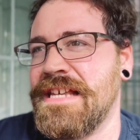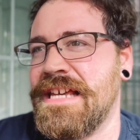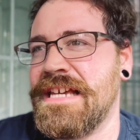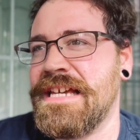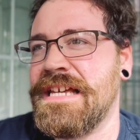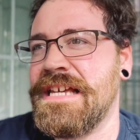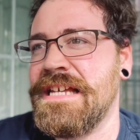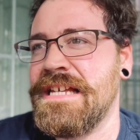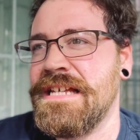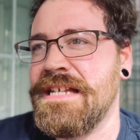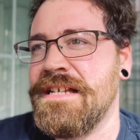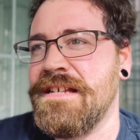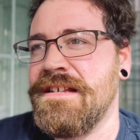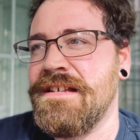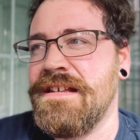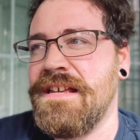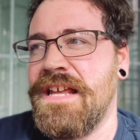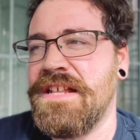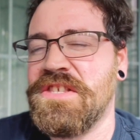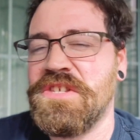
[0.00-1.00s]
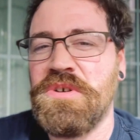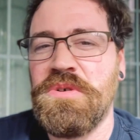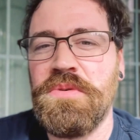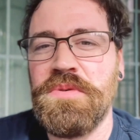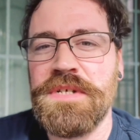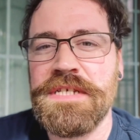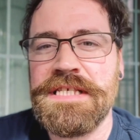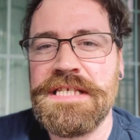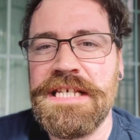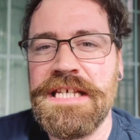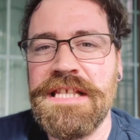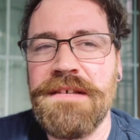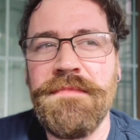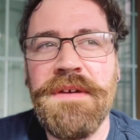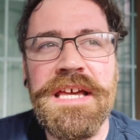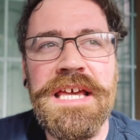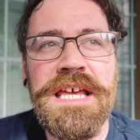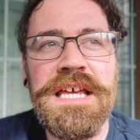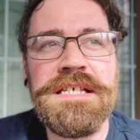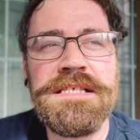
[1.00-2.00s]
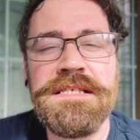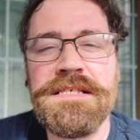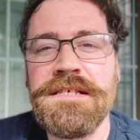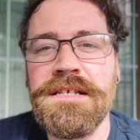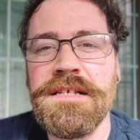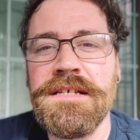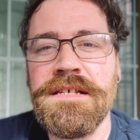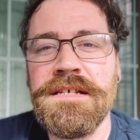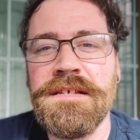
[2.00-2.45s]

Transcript: like, it's cool to see them, I guess.